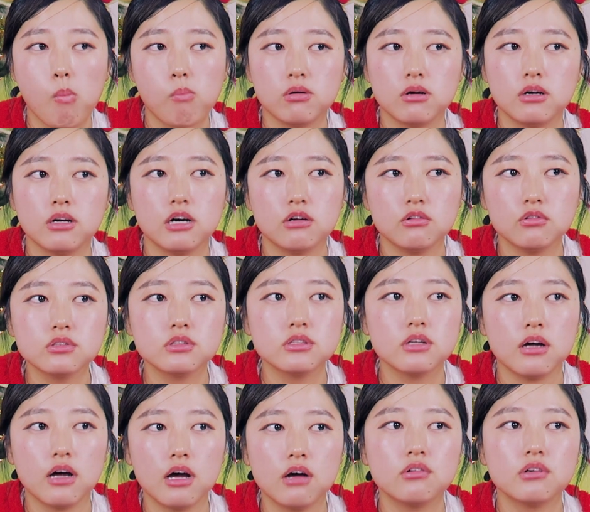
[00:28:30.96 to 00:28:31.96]
But
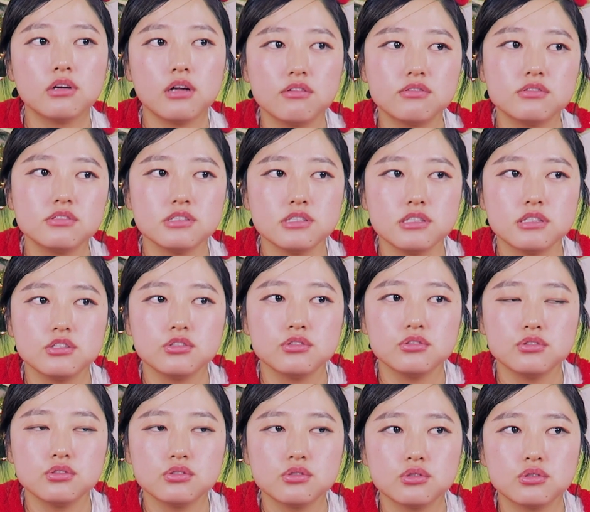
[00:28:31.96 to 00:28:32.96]
I would have to say
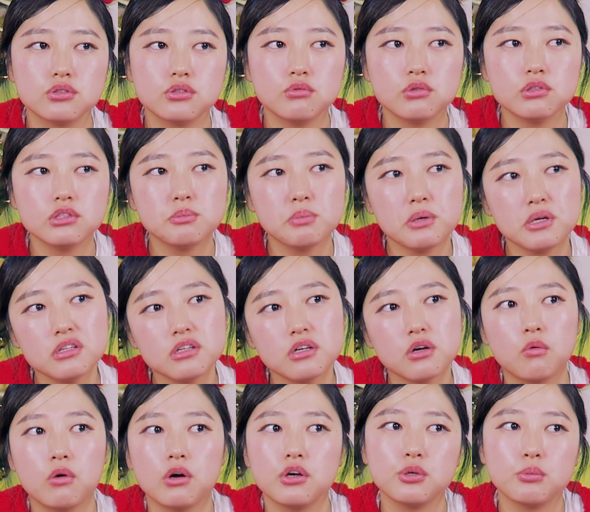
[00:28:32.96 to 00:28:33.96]
that well, depending
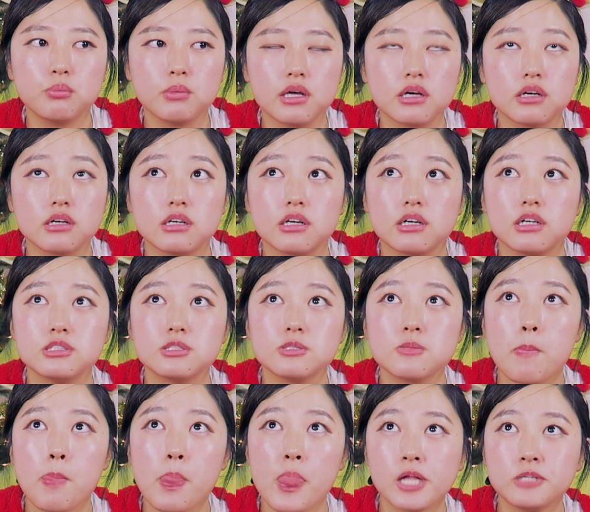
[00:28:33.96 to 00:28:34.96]
on what you make, I
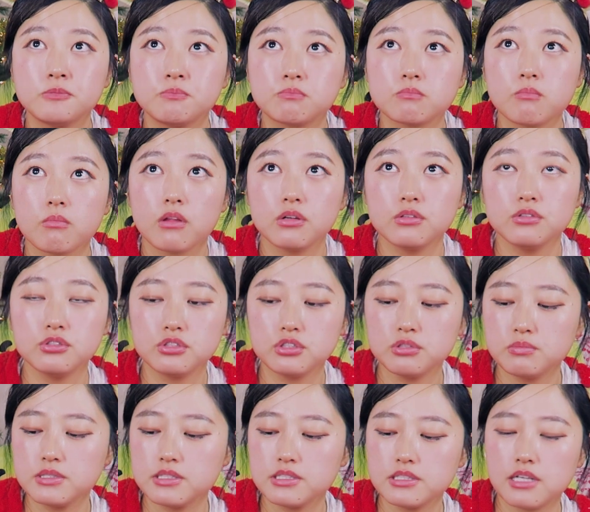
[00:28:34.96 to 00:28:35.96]
guess,
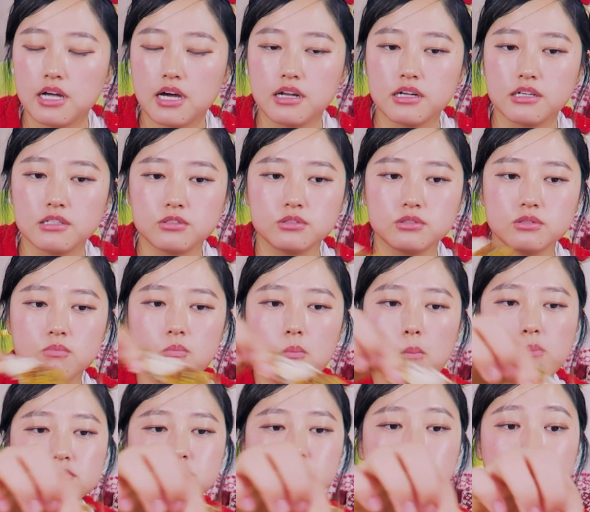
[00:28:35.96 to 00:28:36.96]
YouTube is not as
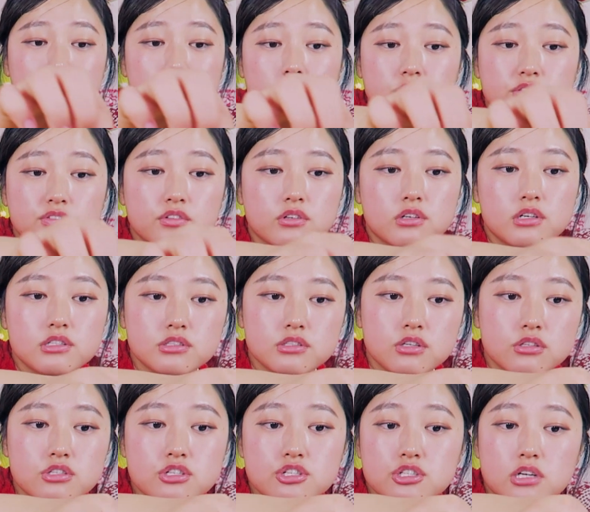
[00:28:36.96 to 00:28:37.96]
stressful as
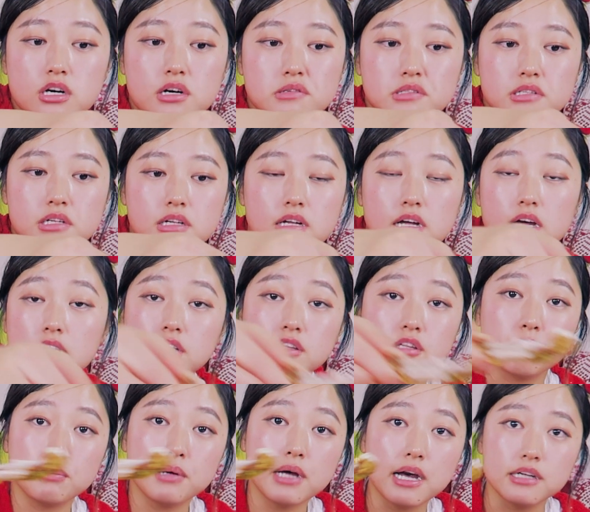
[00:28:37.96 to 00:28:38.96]
other jobs I had
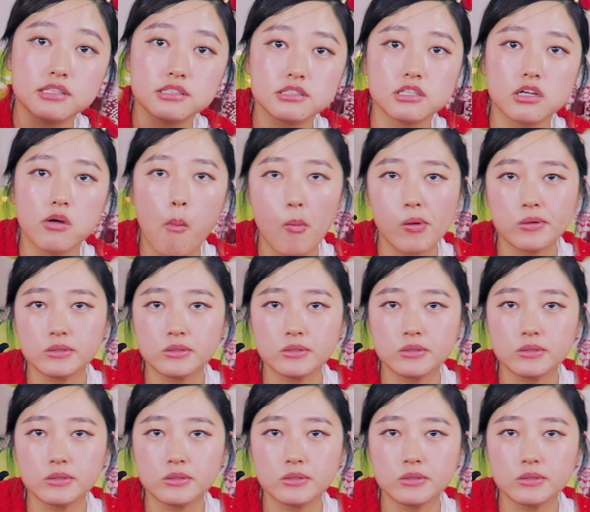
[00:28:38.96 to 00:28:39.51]
in the past.